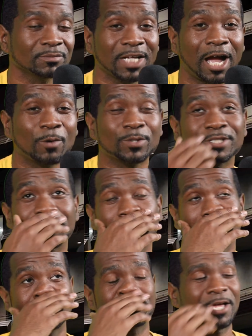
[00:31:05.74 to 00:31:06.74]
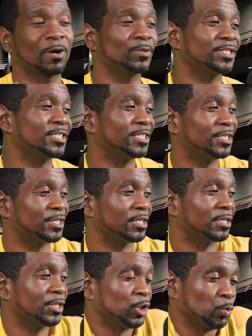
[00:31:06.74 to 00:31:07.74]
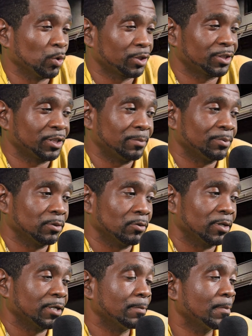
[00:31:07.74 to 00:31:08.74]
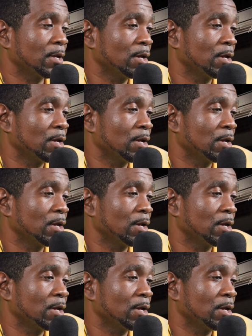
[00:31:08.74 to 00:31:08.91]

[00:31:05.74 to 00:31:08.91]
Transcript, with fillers: I was uh I was in this uh this work study program